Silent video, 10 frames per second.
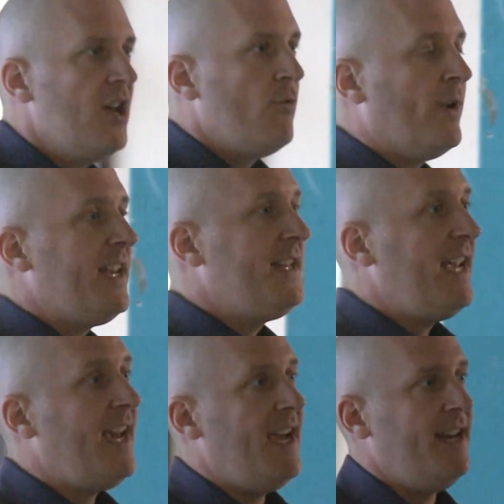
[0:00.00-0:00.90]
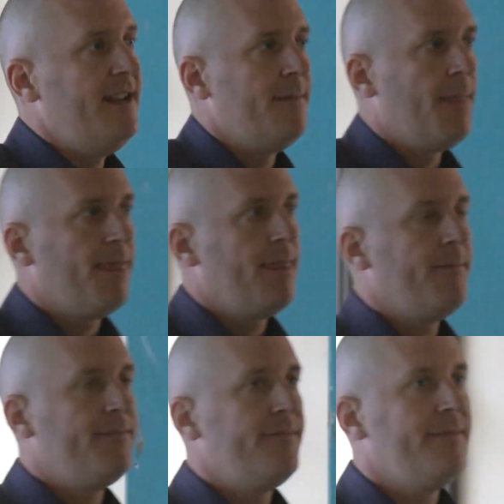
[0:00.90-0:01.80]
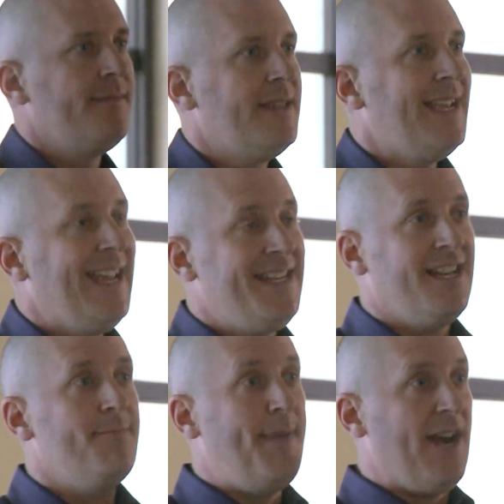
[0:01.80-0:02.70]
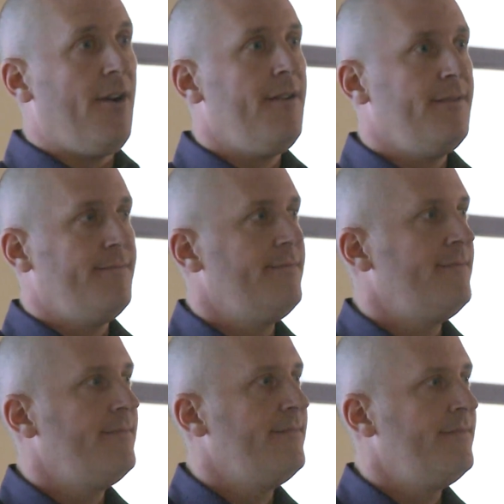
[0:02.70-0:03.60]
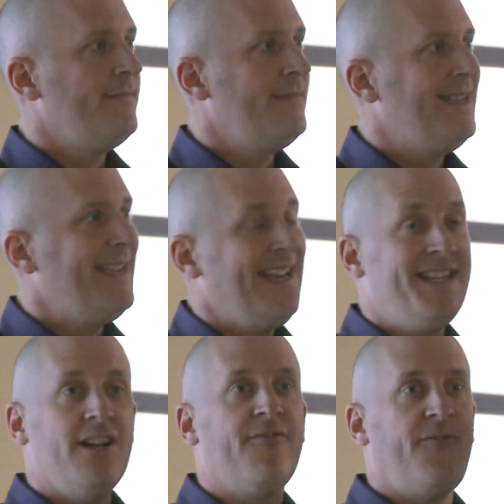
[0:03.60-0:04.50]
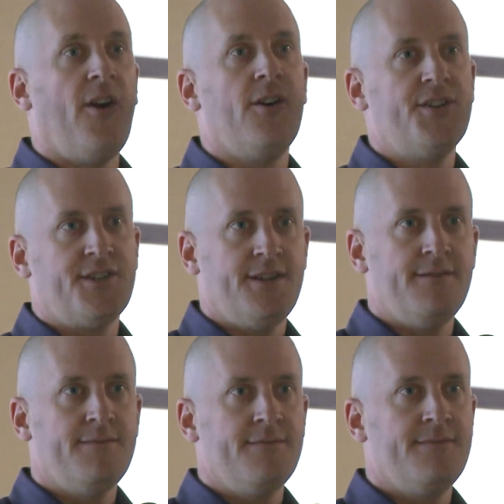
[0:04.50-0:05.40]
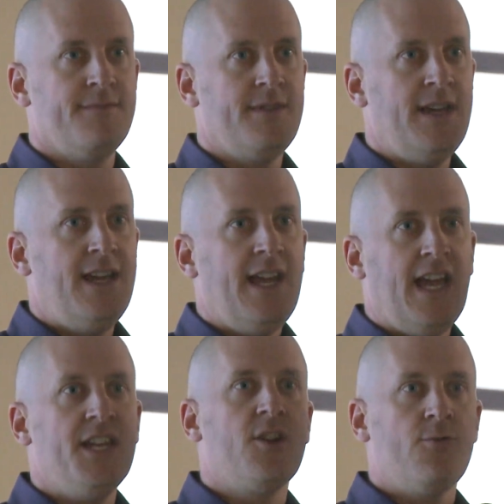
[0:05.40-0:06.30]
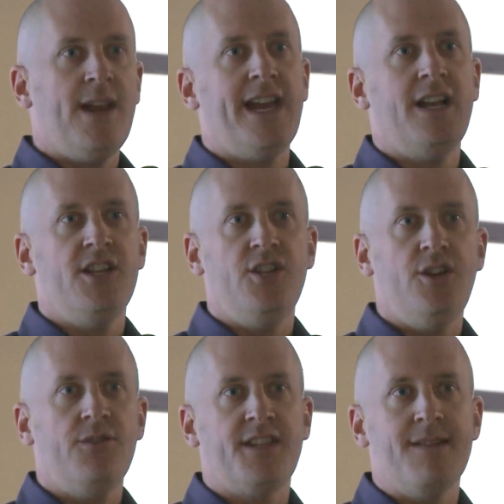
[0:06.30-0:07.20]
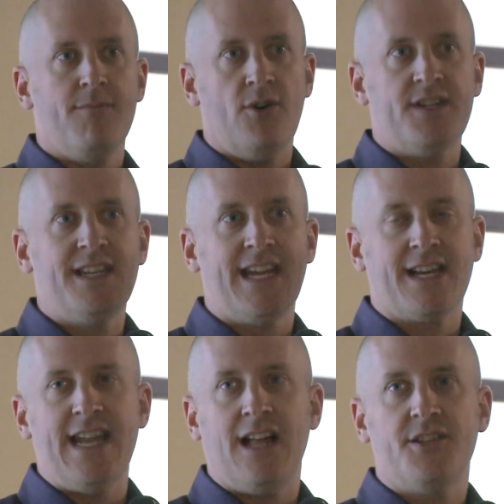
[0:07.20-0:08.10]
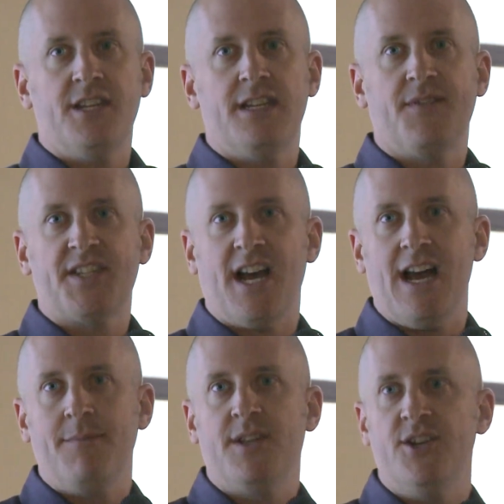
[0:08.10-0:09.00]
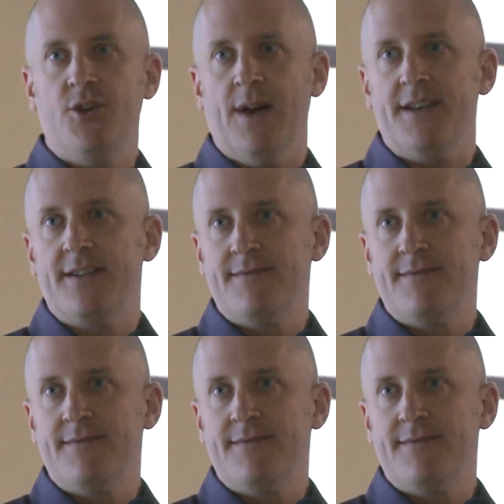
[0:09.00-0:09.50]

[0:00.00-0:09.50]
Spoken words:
What he did it better, he did it first, and he created and used the emerging technologies of his time to do it.